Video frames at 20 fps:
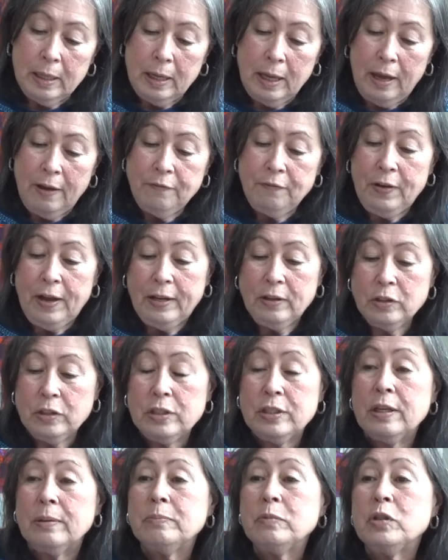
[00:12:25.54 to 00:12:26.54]
I found
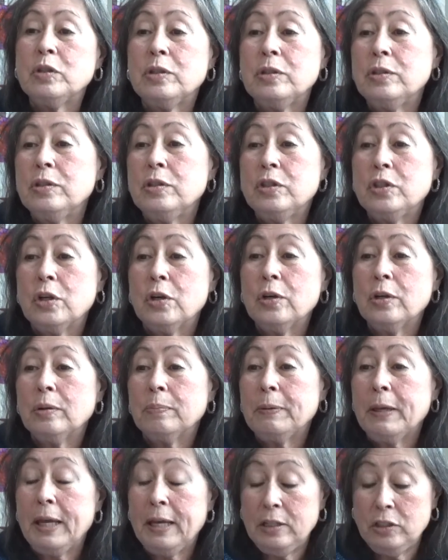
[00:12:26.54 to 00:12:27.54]
some journal
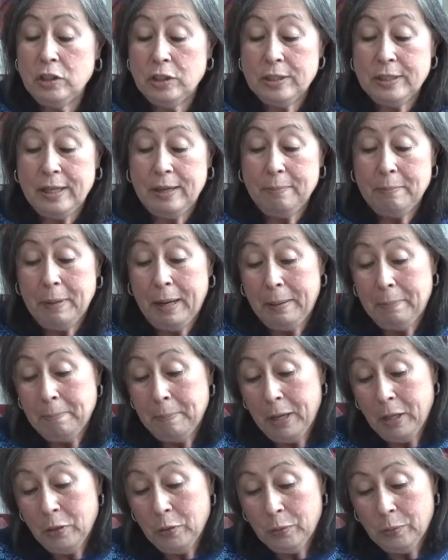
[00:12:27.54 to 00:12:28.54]
pages that my
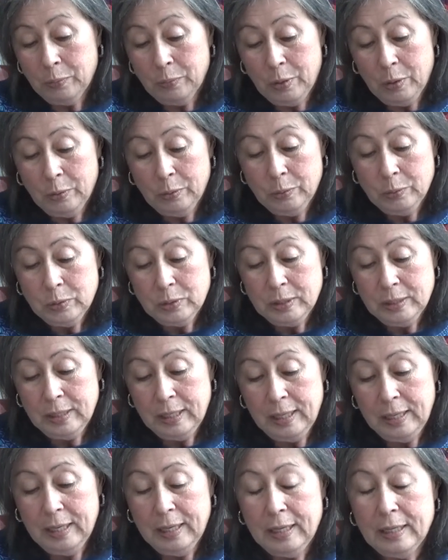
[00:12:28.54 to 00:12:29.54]
mother wrote,
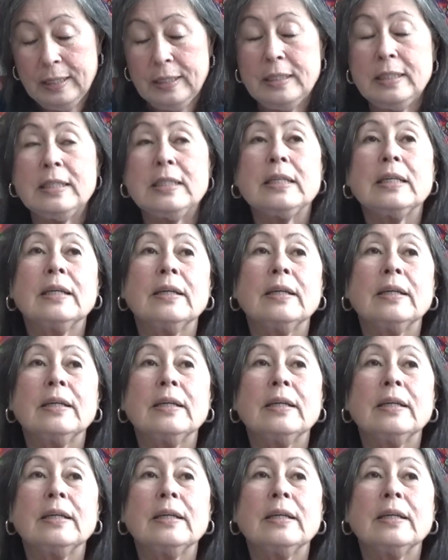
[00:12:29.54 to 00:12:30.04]
and